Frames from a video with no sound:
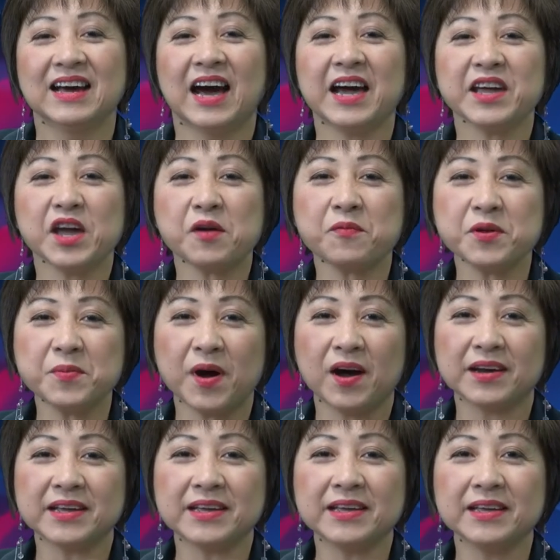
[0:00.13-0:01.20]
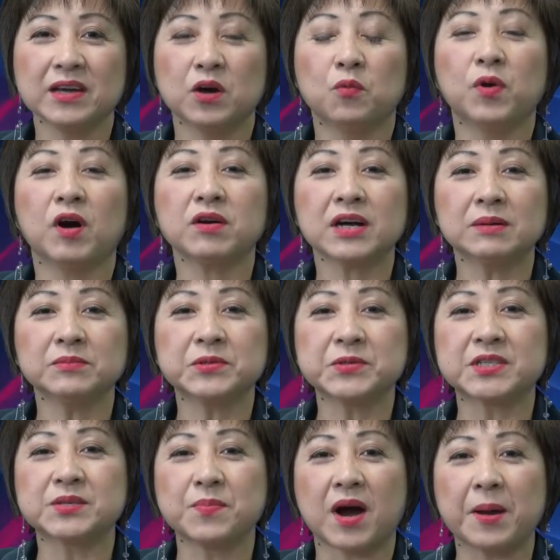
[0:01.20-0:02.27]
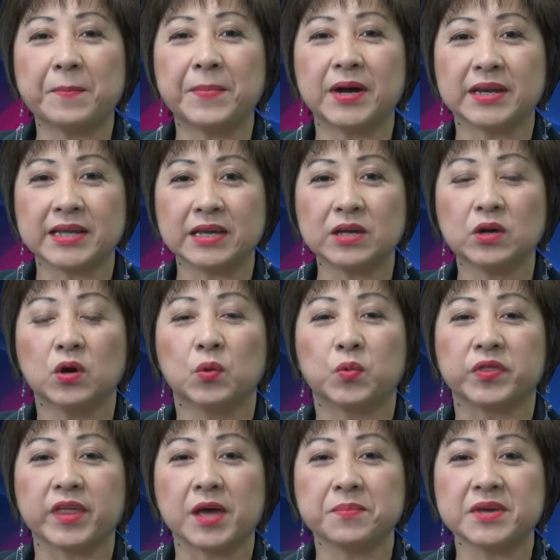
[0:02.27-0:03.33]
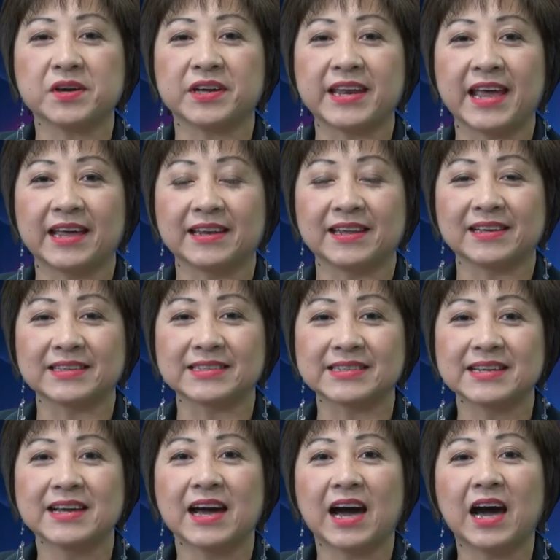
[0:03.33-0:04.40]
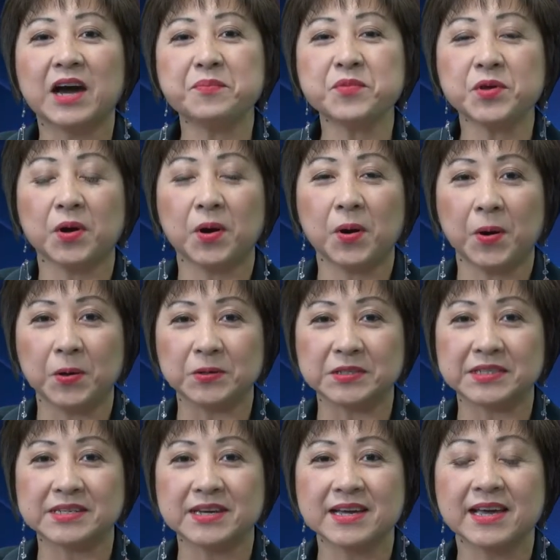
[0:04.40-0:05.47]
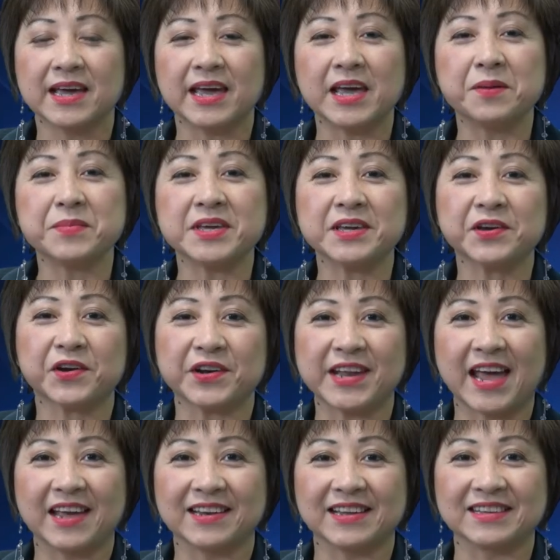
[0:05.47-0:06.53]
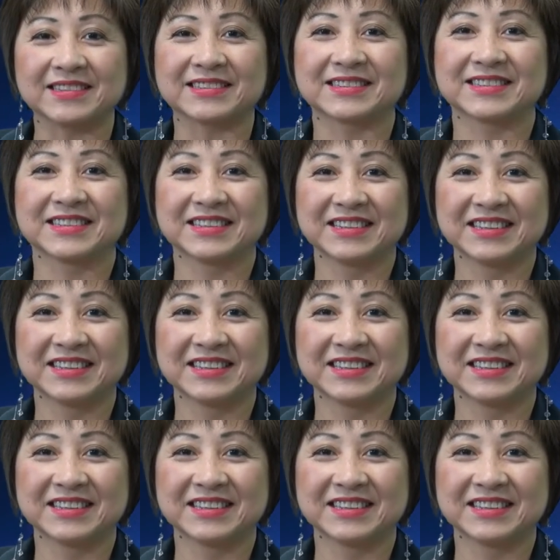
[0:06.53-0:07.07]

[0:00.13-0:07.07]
Hi, everybody. Welcome to Smart Money with Emmy Hernandez. I'm your host, Emmy Hernandez.